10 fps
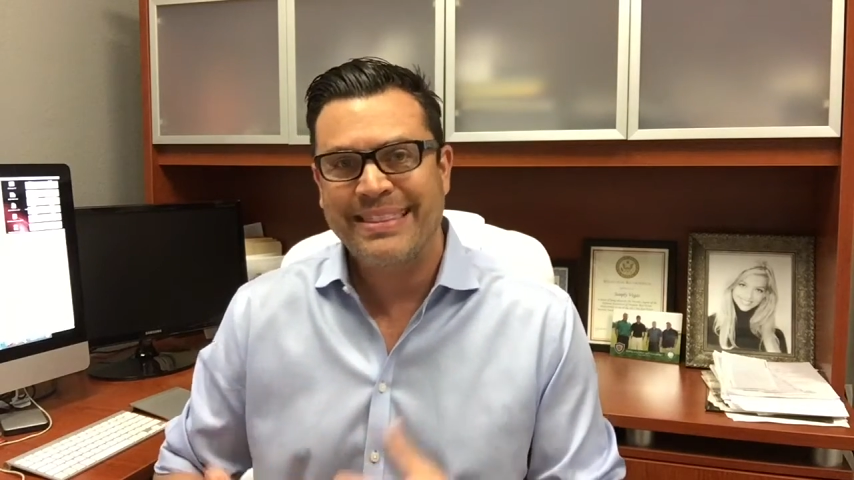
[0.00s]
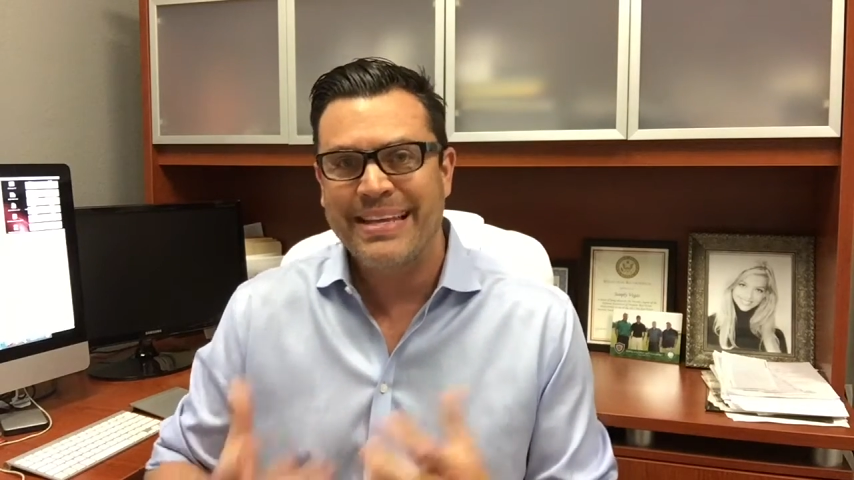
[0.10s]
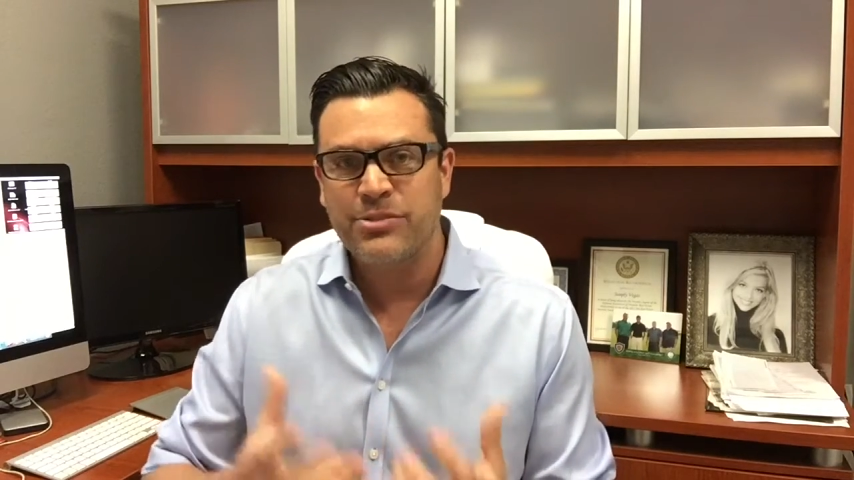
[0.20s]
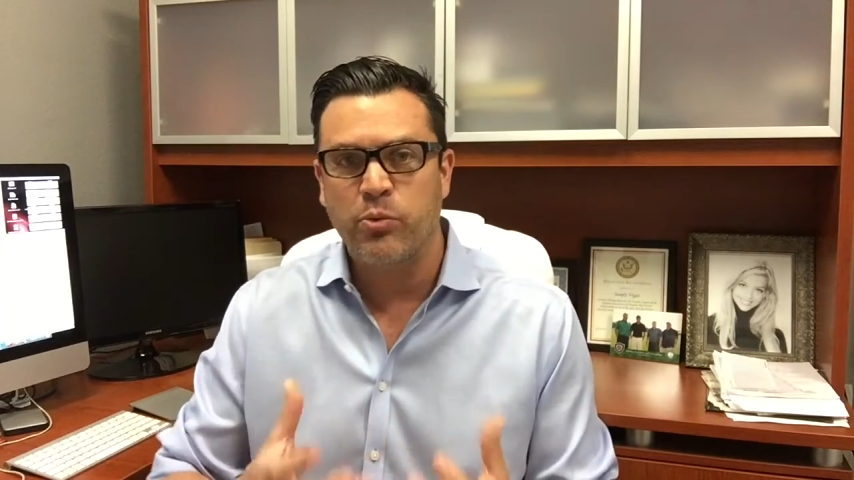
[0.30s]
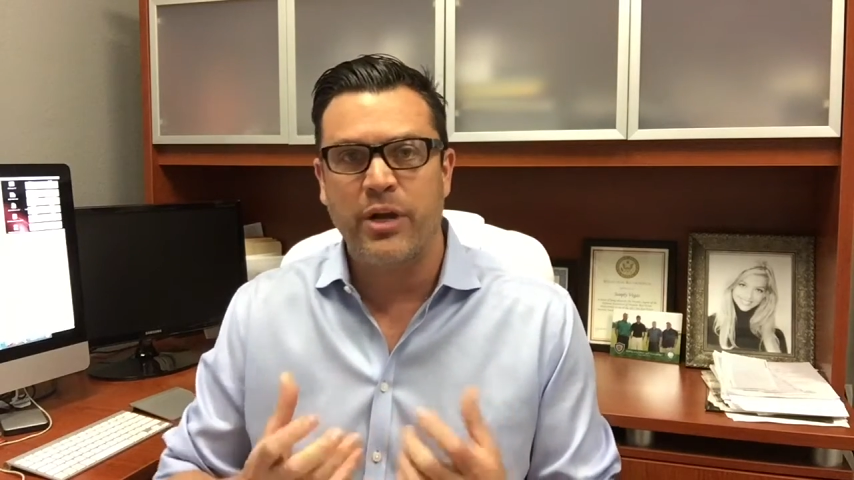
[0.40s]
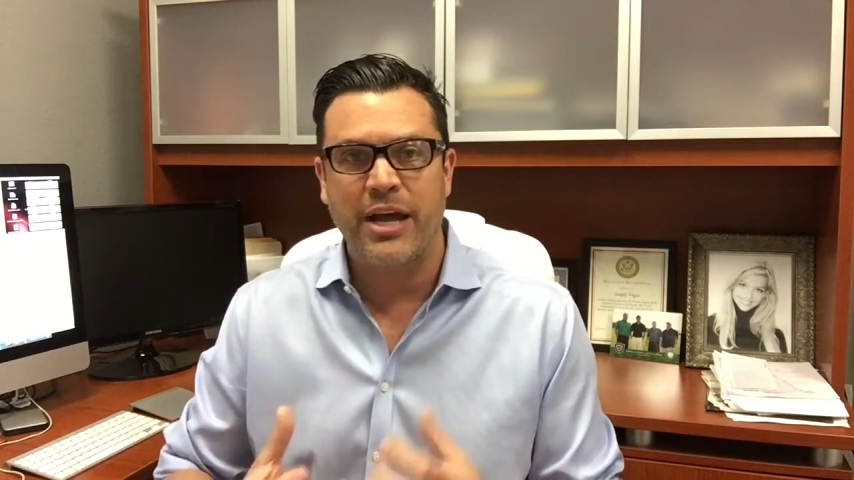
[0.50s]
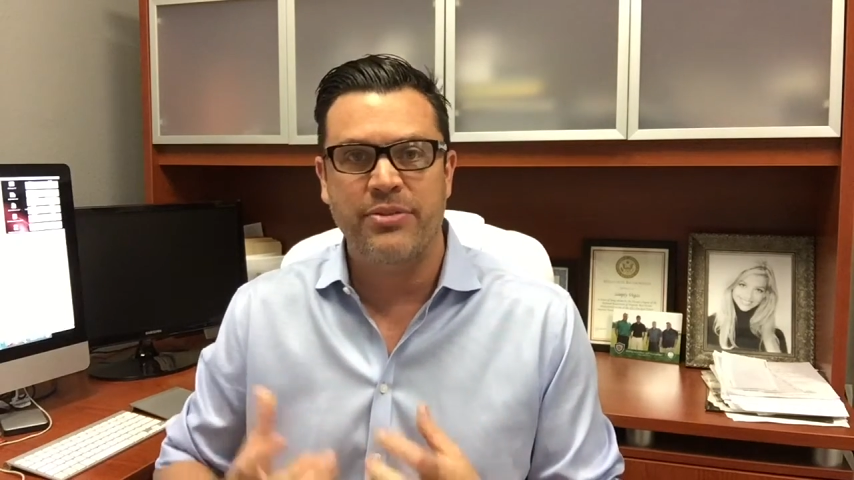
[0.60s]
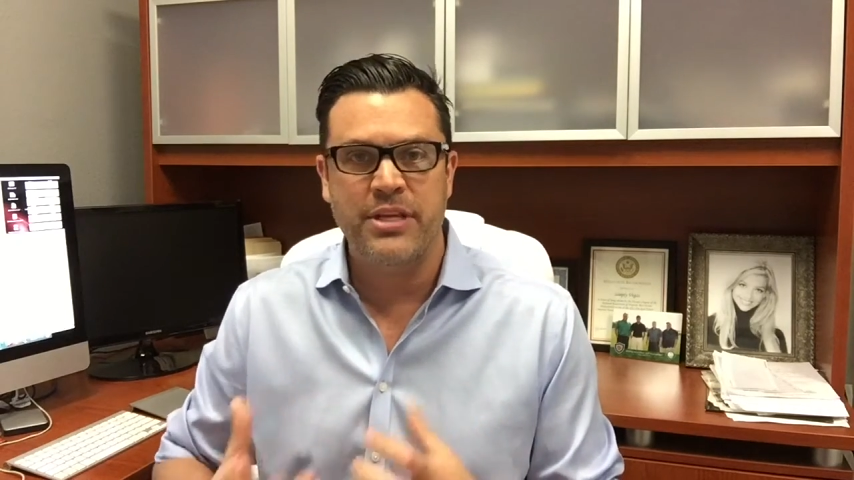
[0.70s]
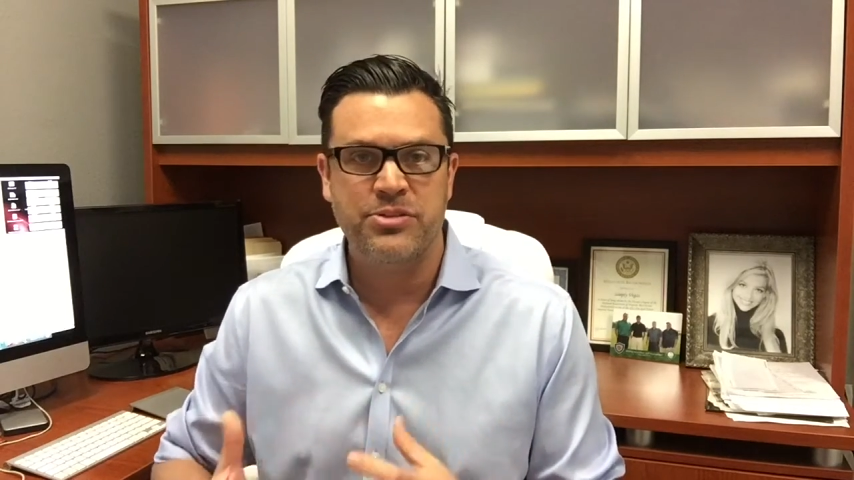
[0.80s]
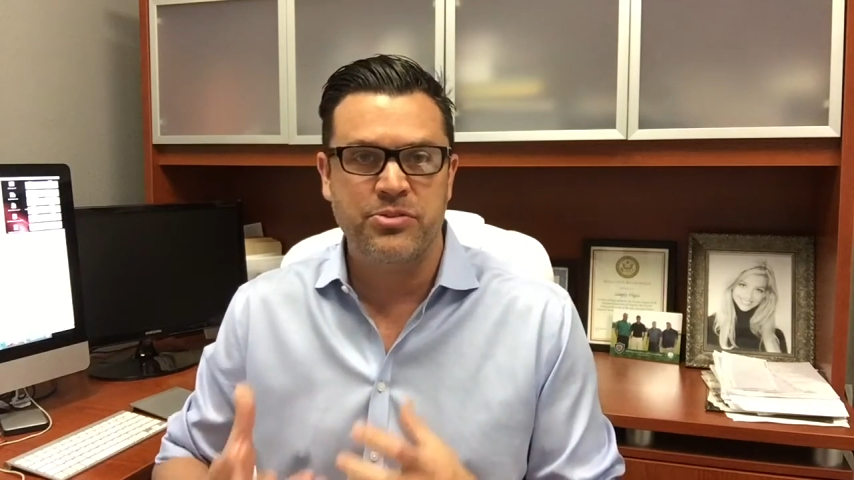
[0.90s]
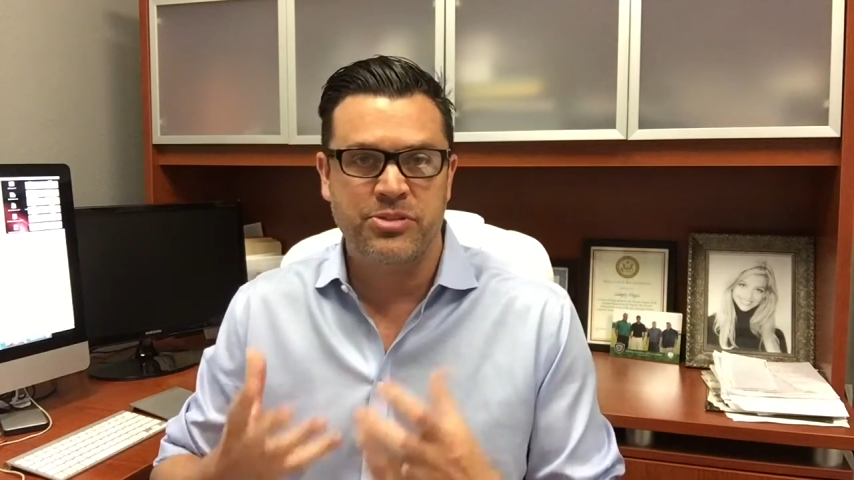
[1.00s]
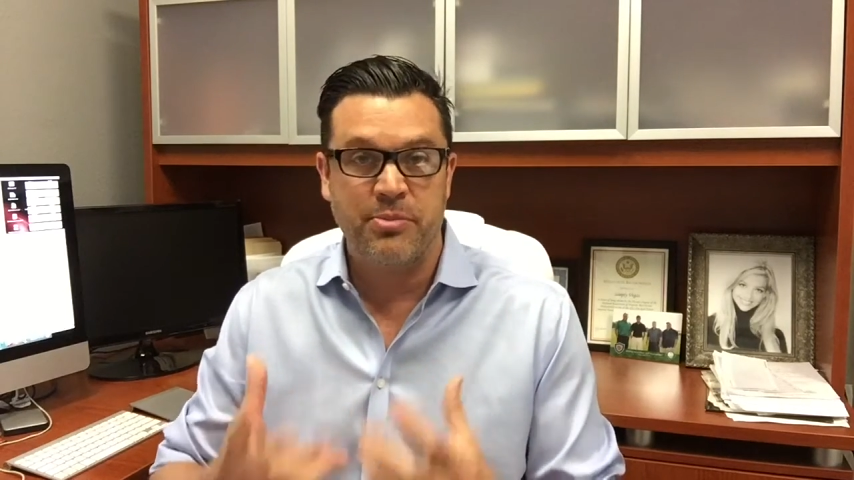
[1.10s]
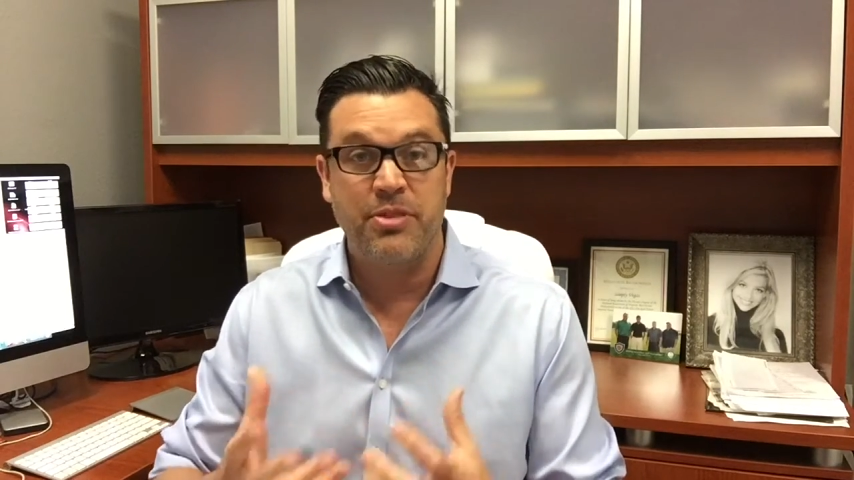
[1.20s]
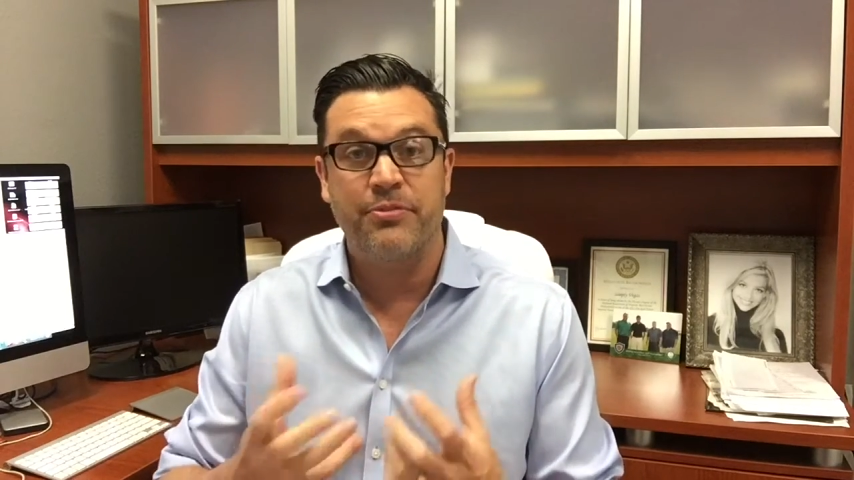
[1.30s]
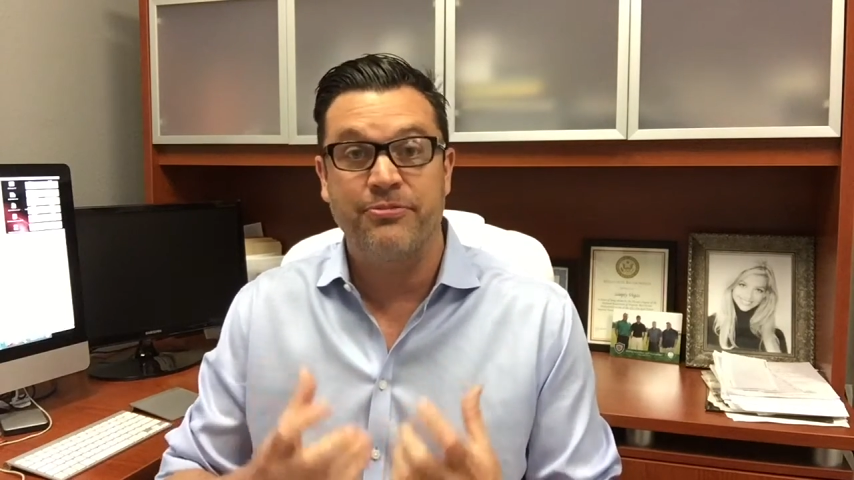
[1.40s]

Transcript: these are some of